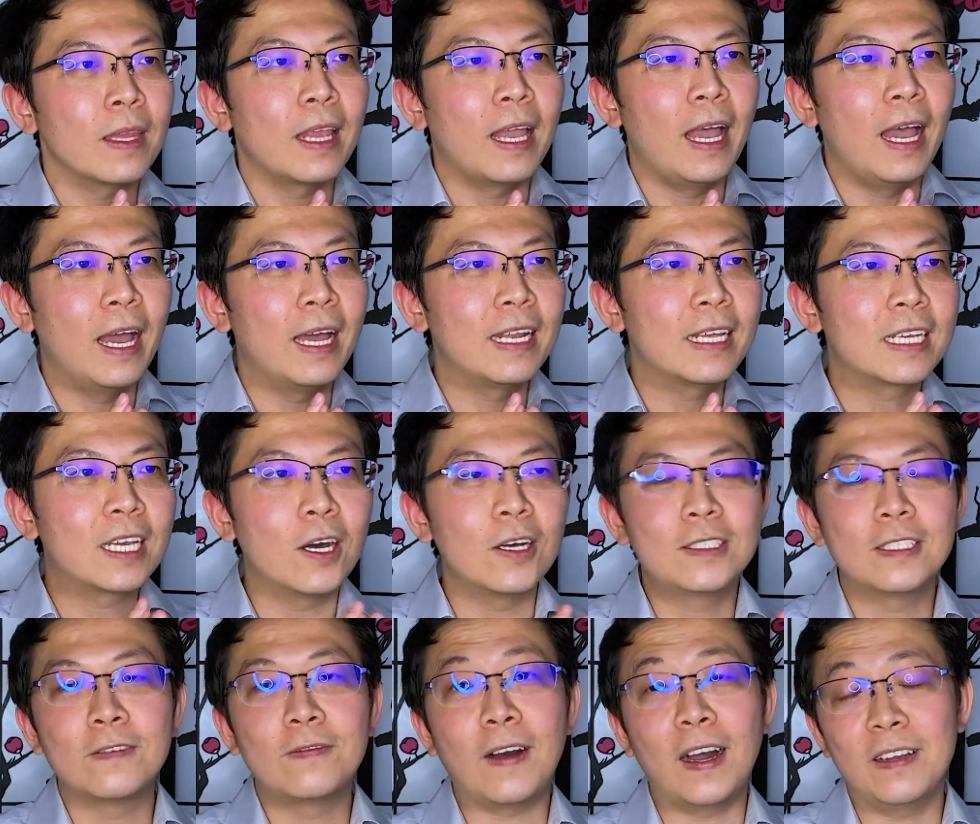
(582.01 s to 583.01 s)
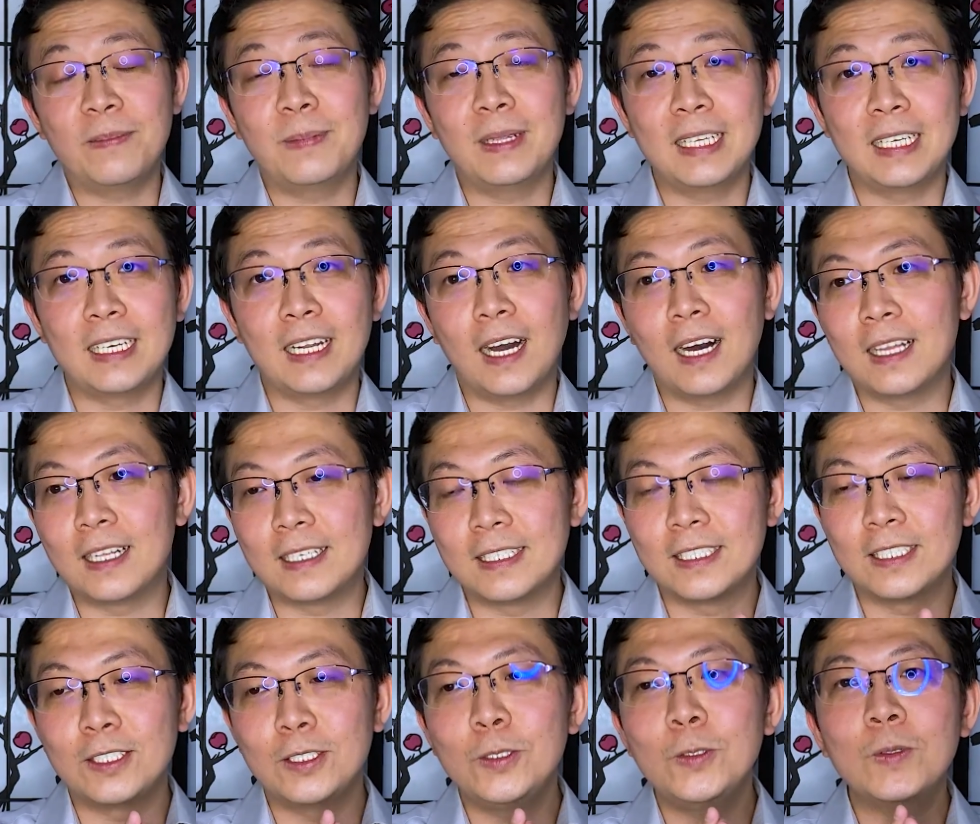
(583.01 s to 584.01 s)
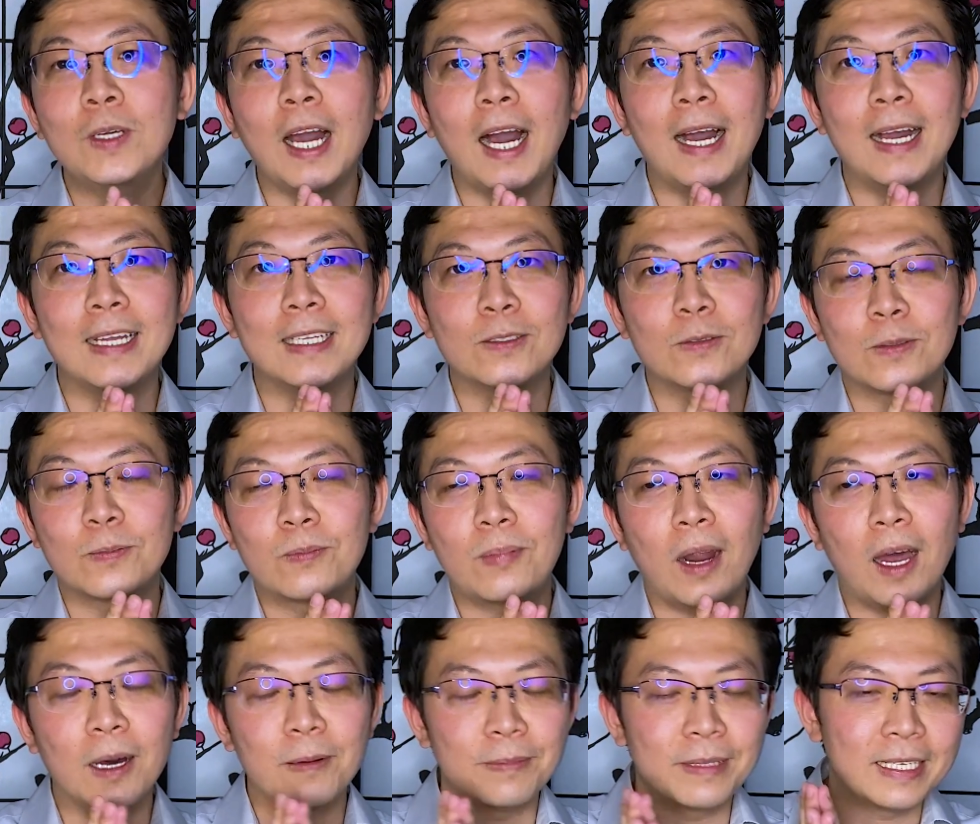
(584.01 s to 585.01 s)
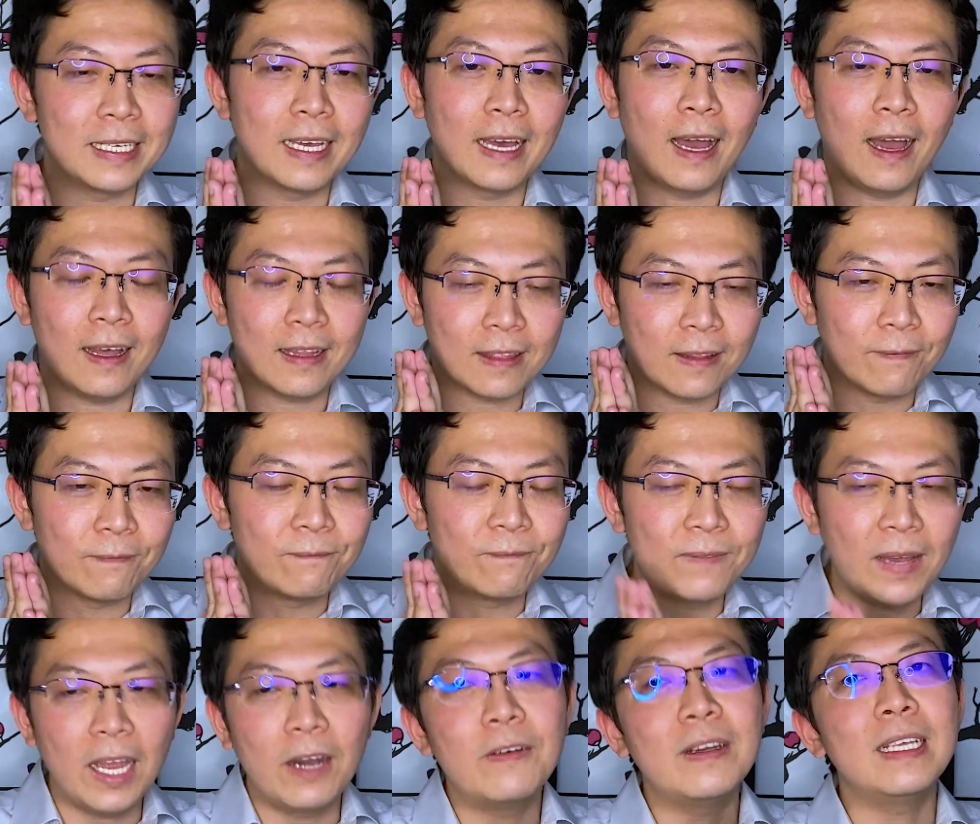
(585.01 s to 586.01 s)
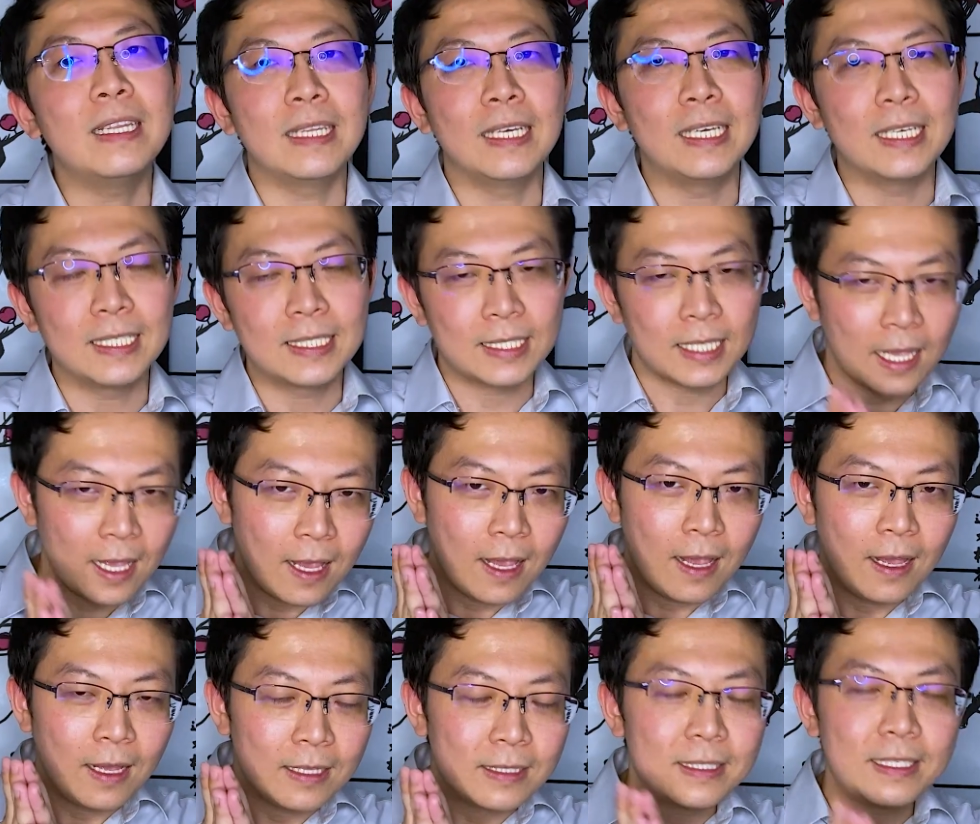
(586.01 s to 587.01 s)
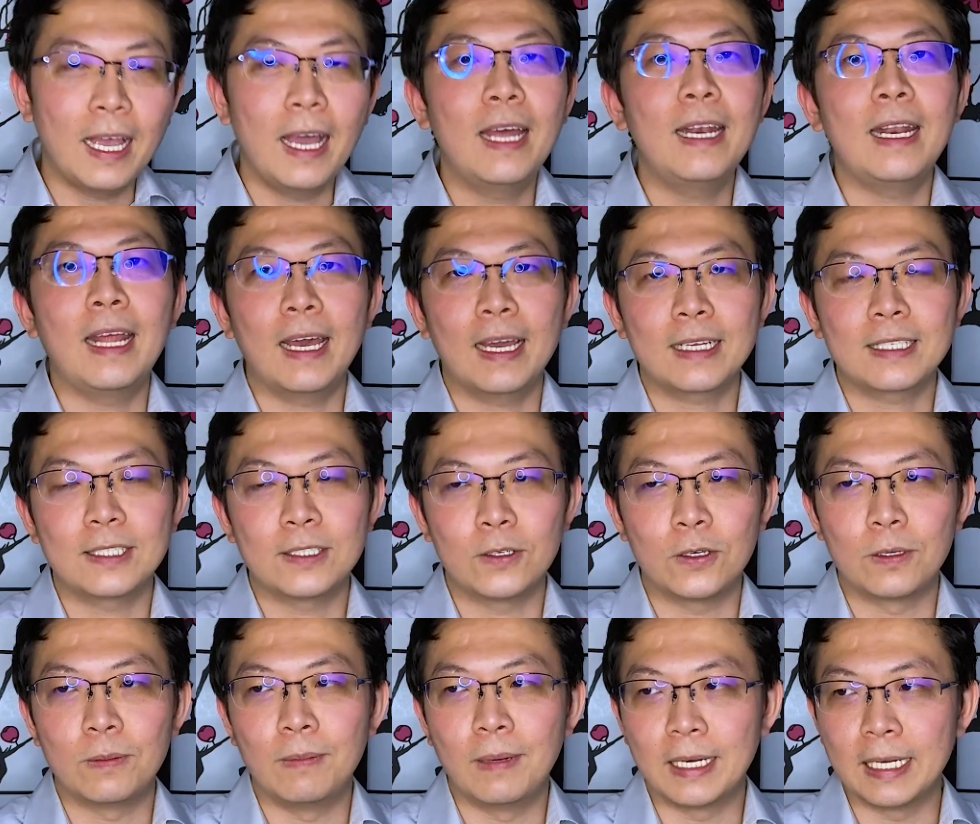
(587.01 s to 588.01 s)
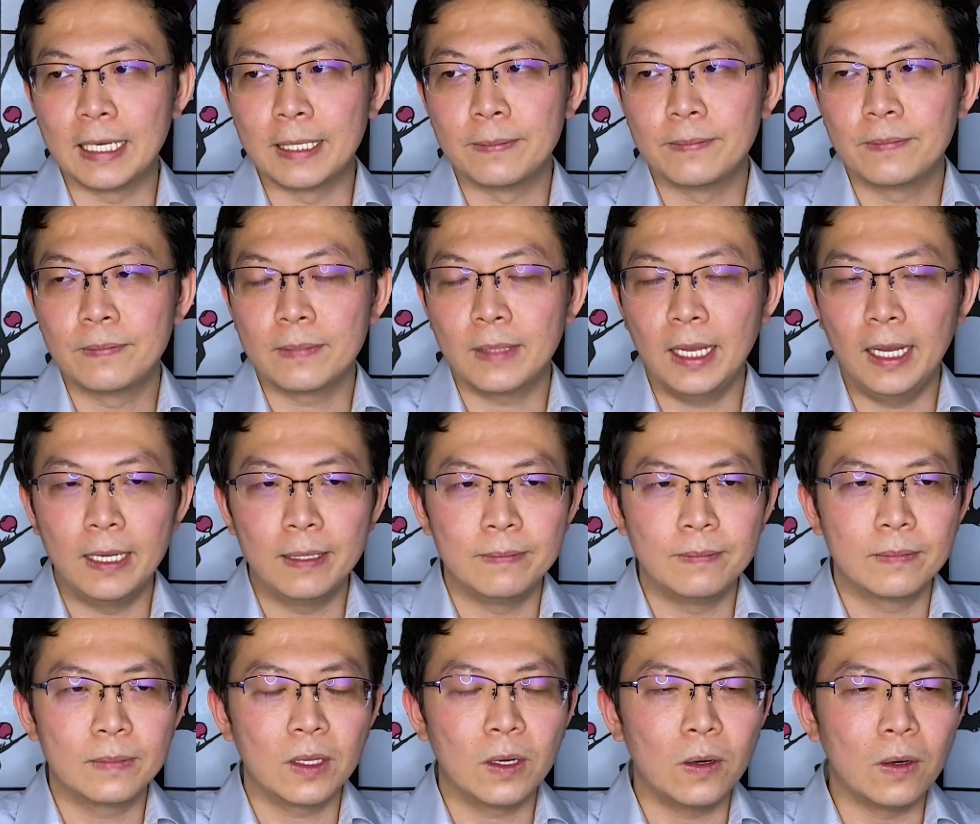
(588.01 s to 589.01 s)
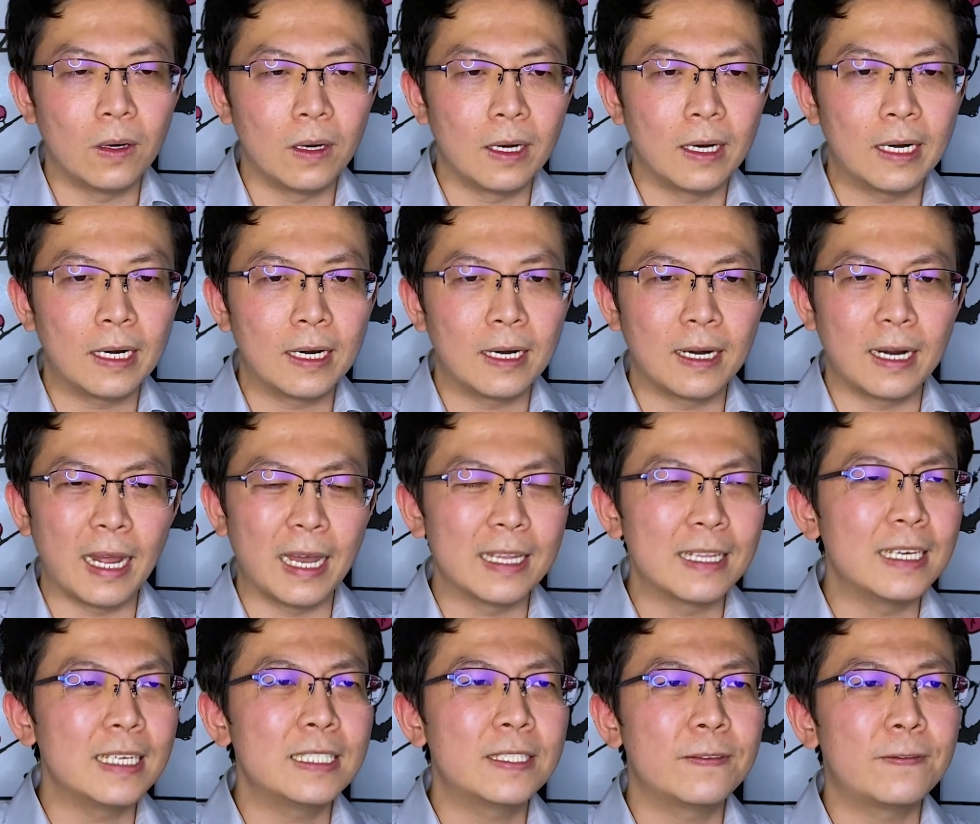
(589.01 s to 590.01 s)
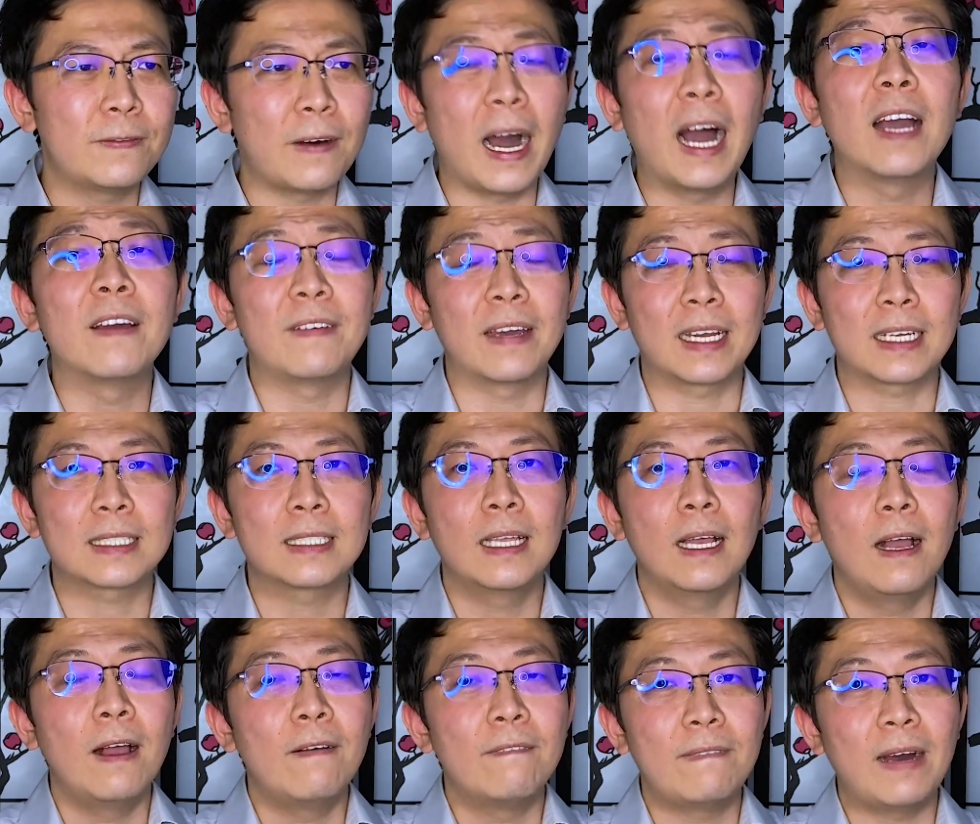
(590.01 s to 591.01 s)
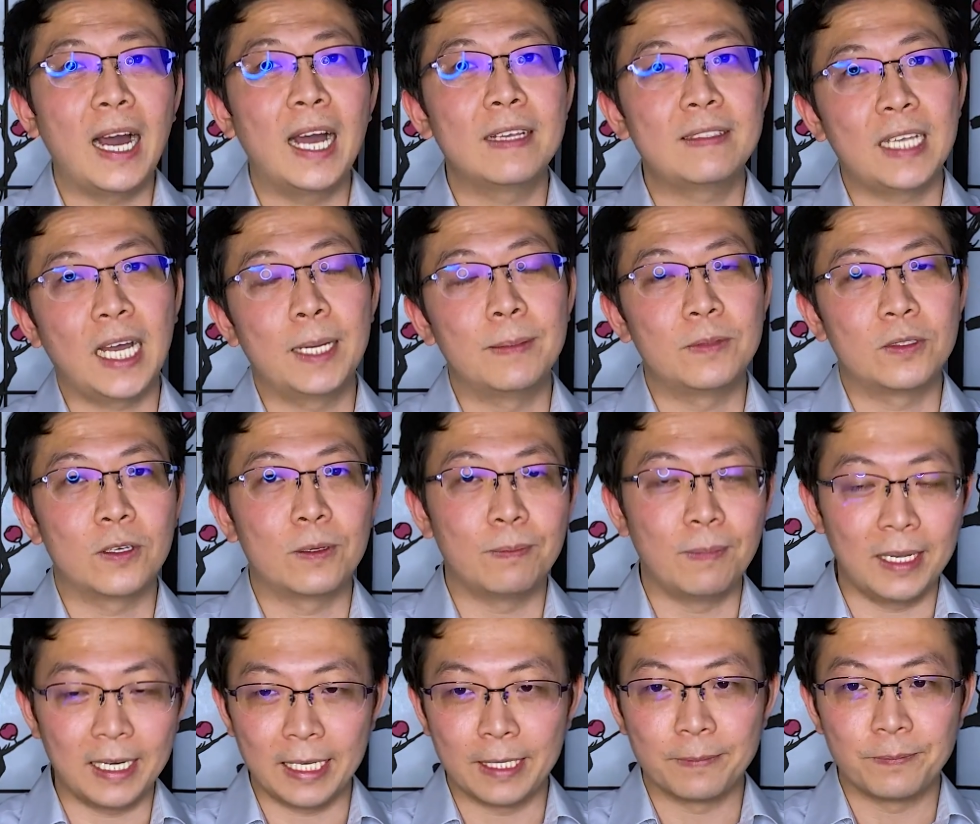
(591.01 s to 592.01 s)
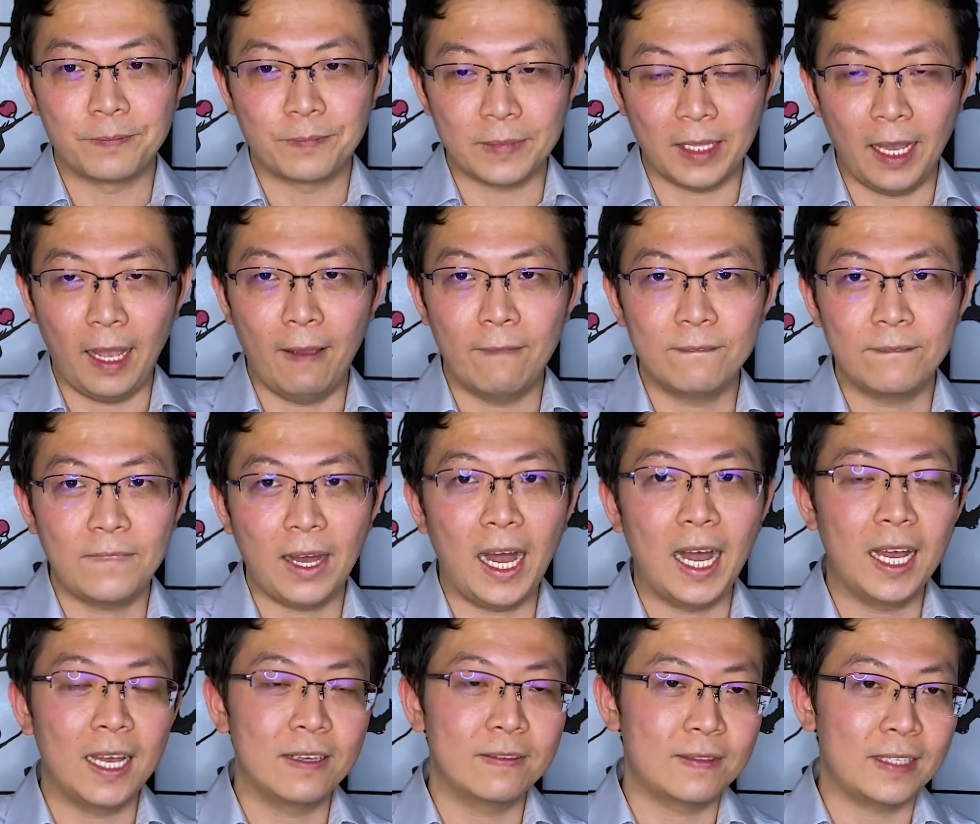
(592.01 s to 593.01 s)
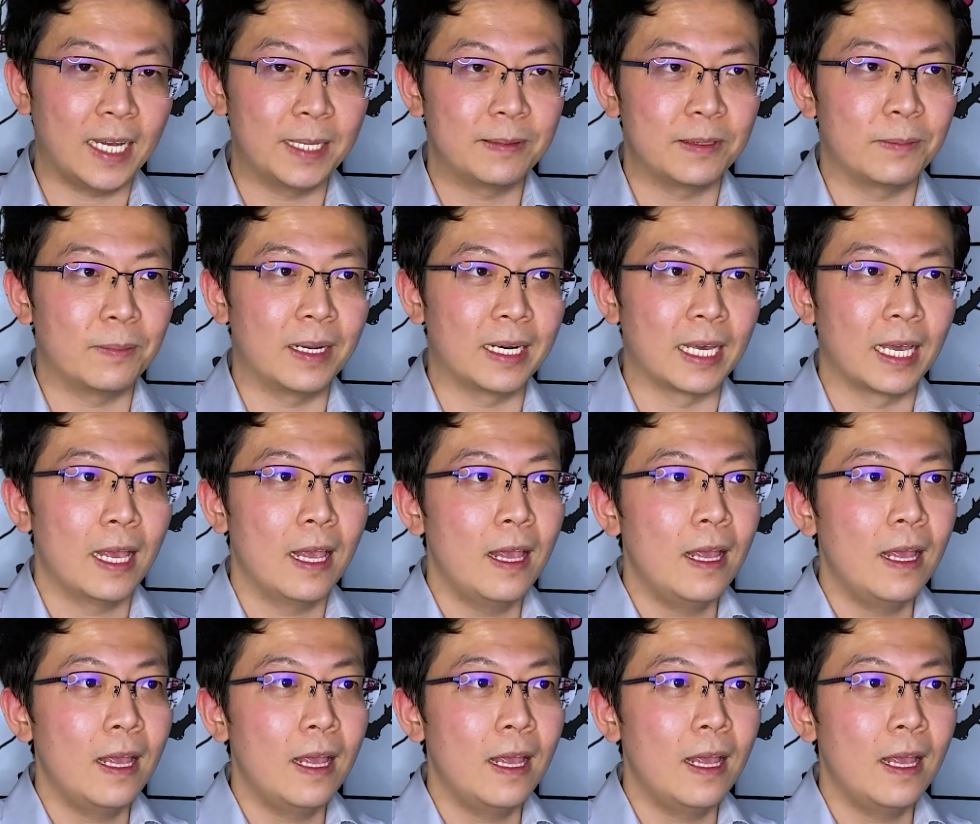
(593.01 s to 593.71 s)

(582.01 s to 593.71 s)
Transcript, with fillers: and it goes to $5 million, you guys would probably, at the very least, 10x your money, and, or at least 5x, five times your money, and five times your money.